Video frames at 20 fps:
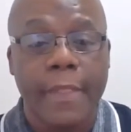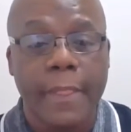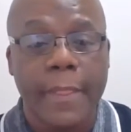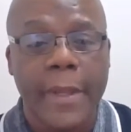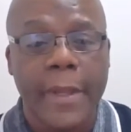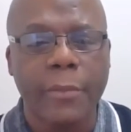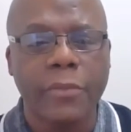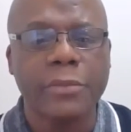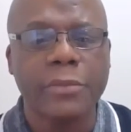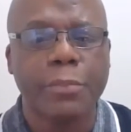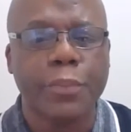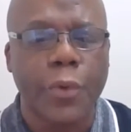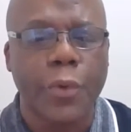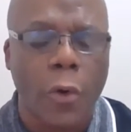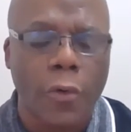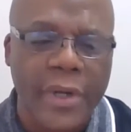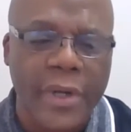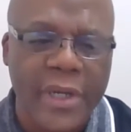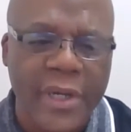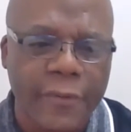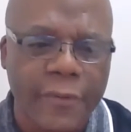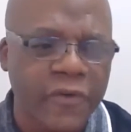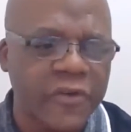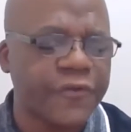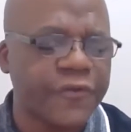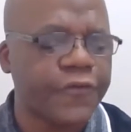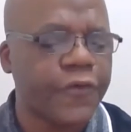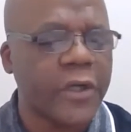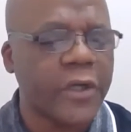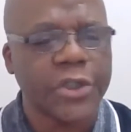He was broken, he was
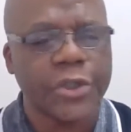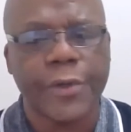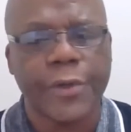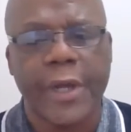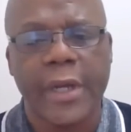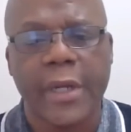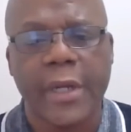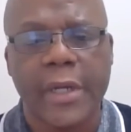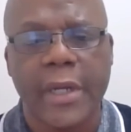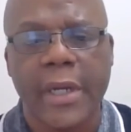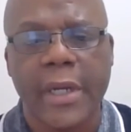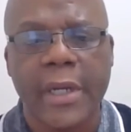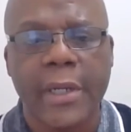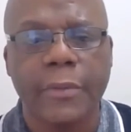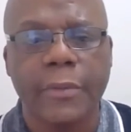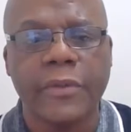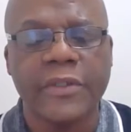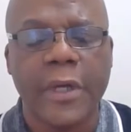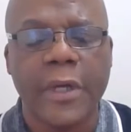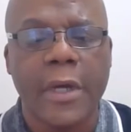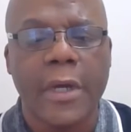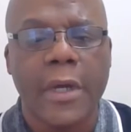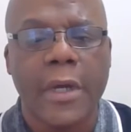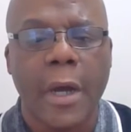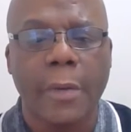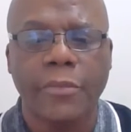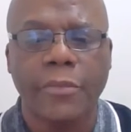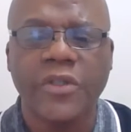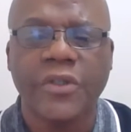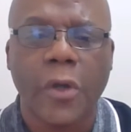frustrated, and
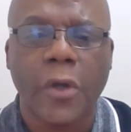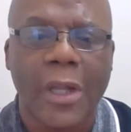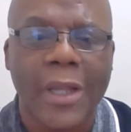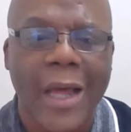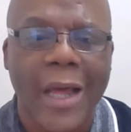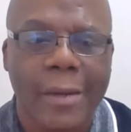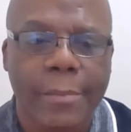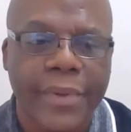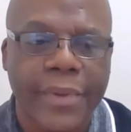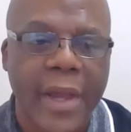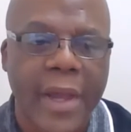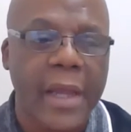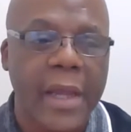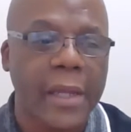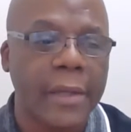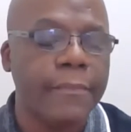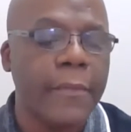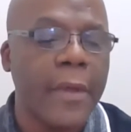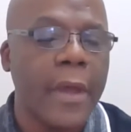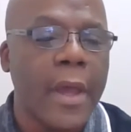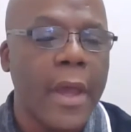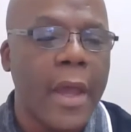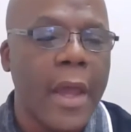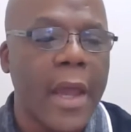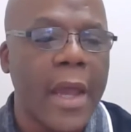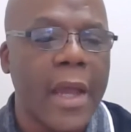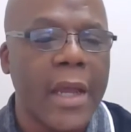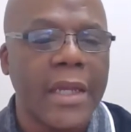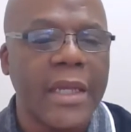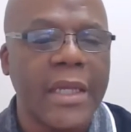he saw a lot of pain.
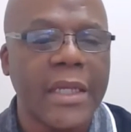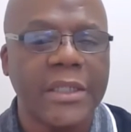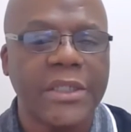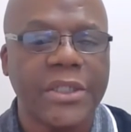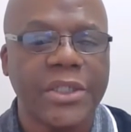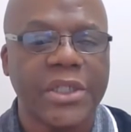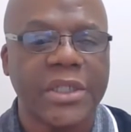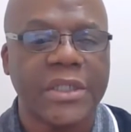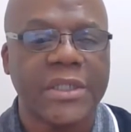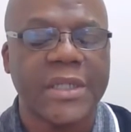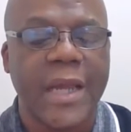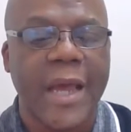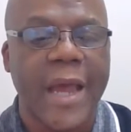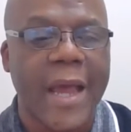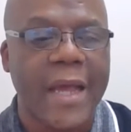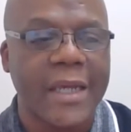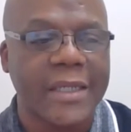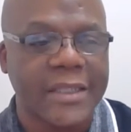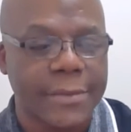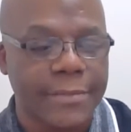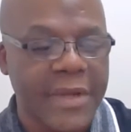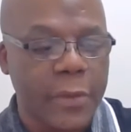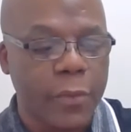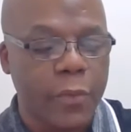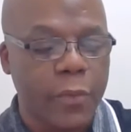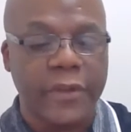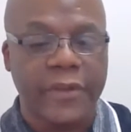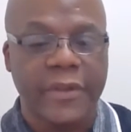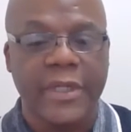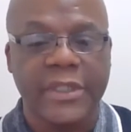And he just asked me,
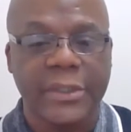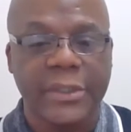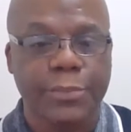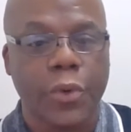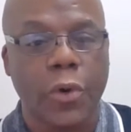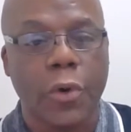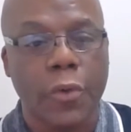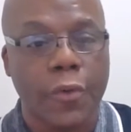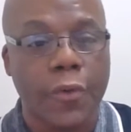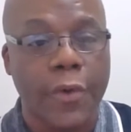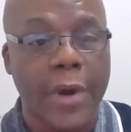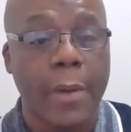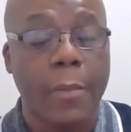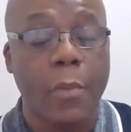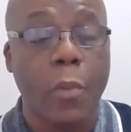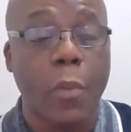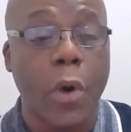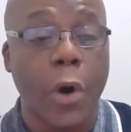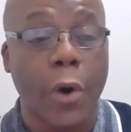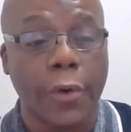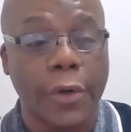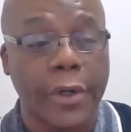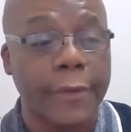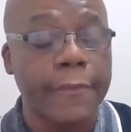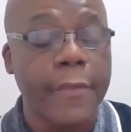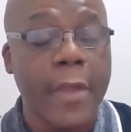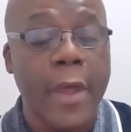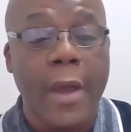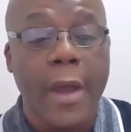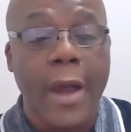would this program work?
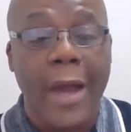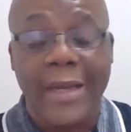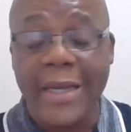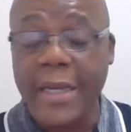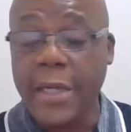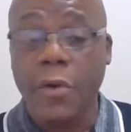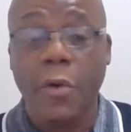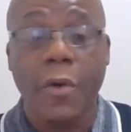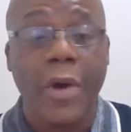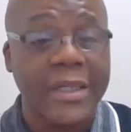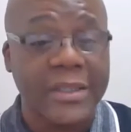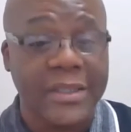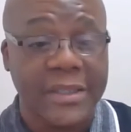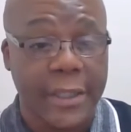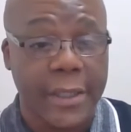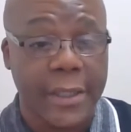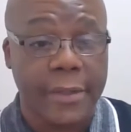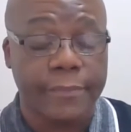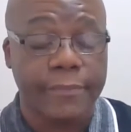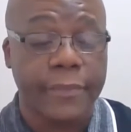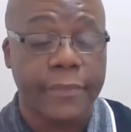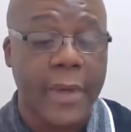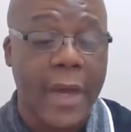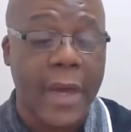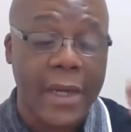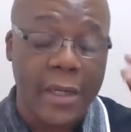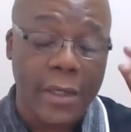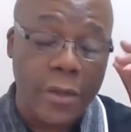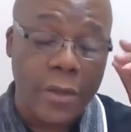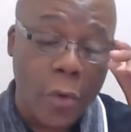I didn't know Isaiah.
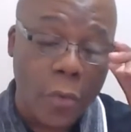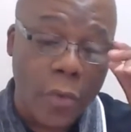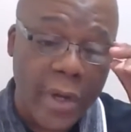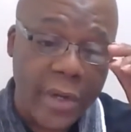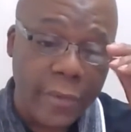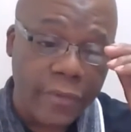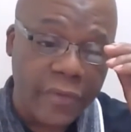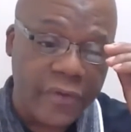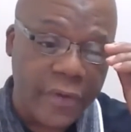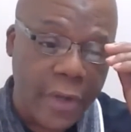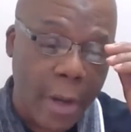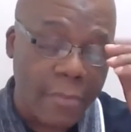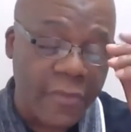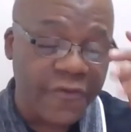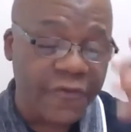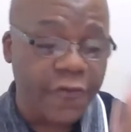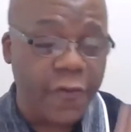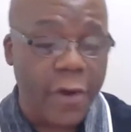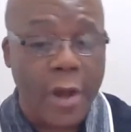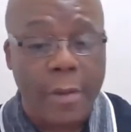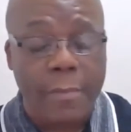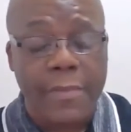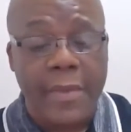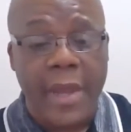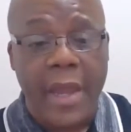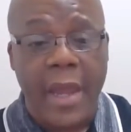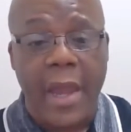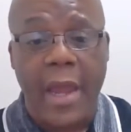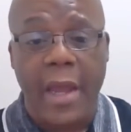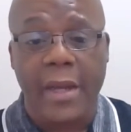I didn't know where he was coming from.
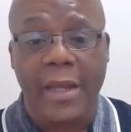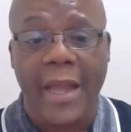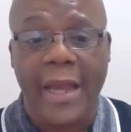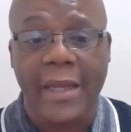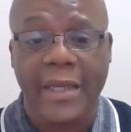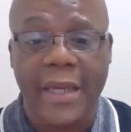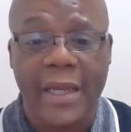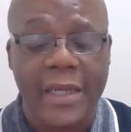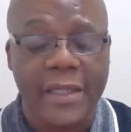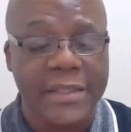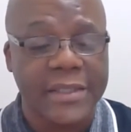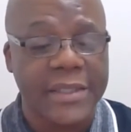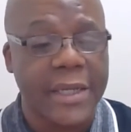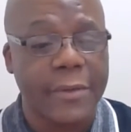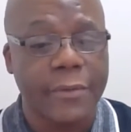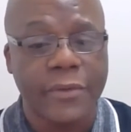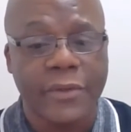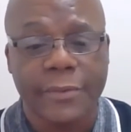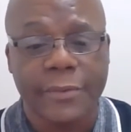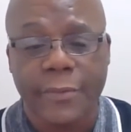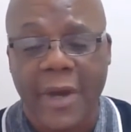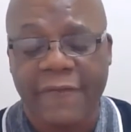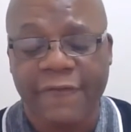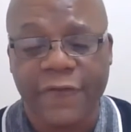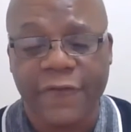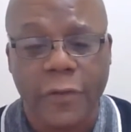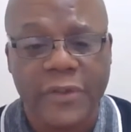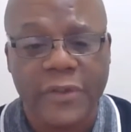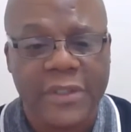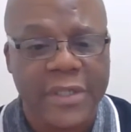And like Ed said, it was my
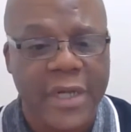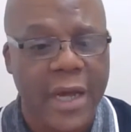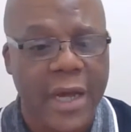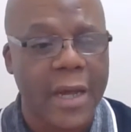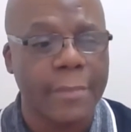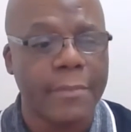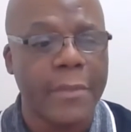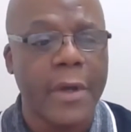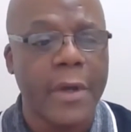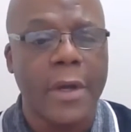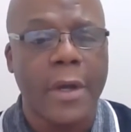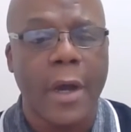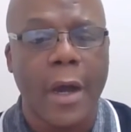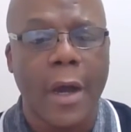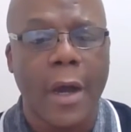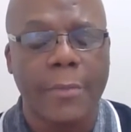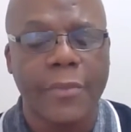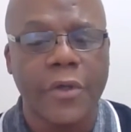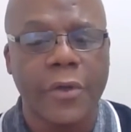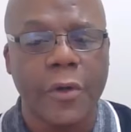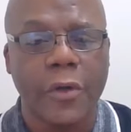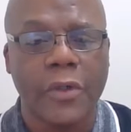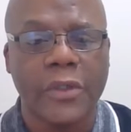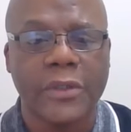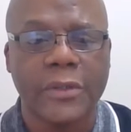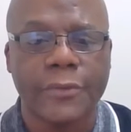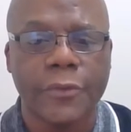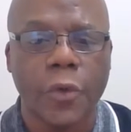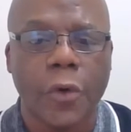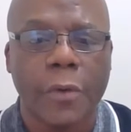first time,
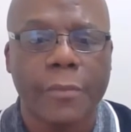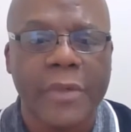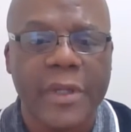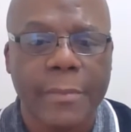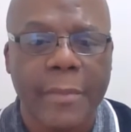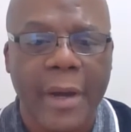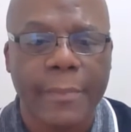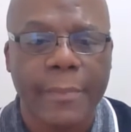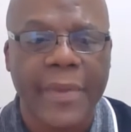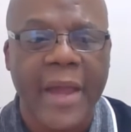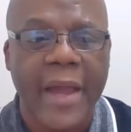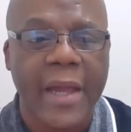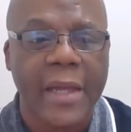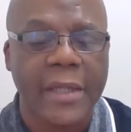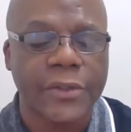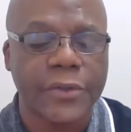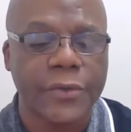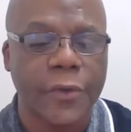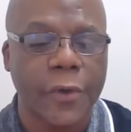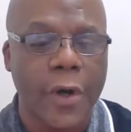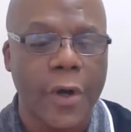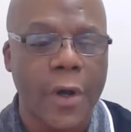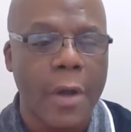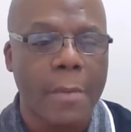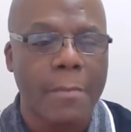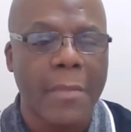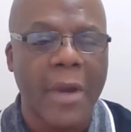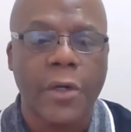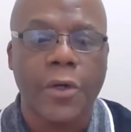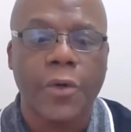because normally my past or
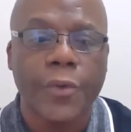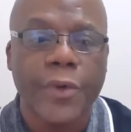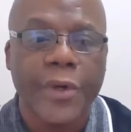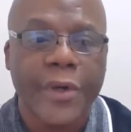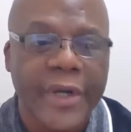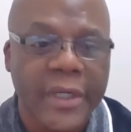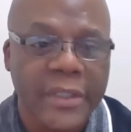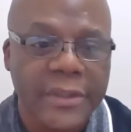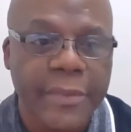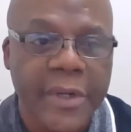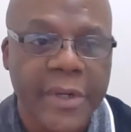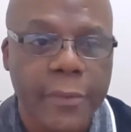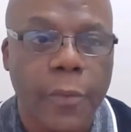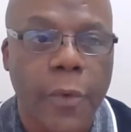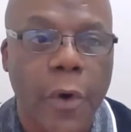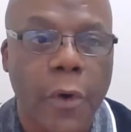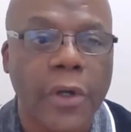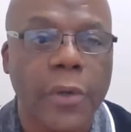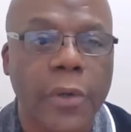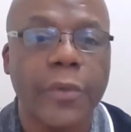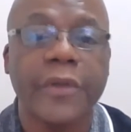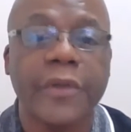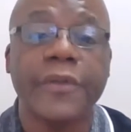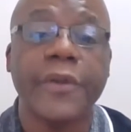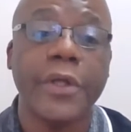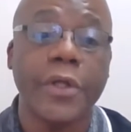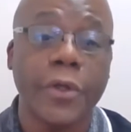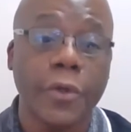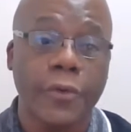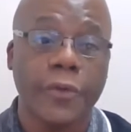my career has been working with the
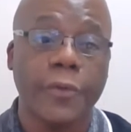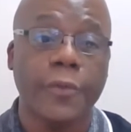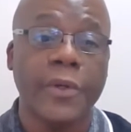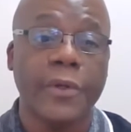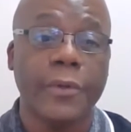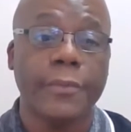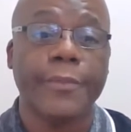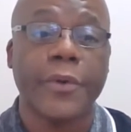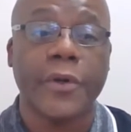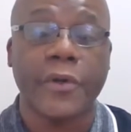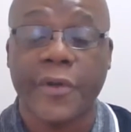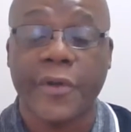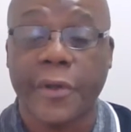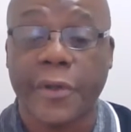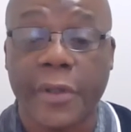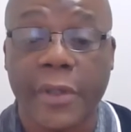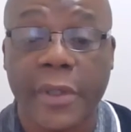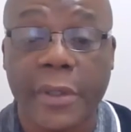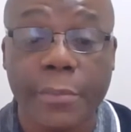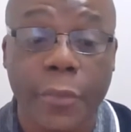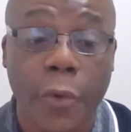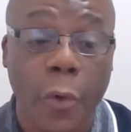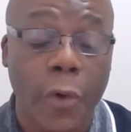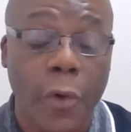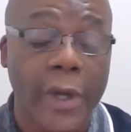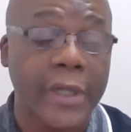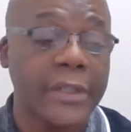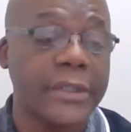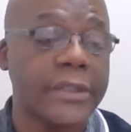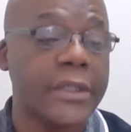youth, with particularly
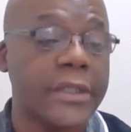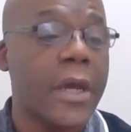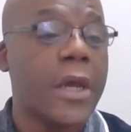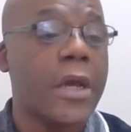boys.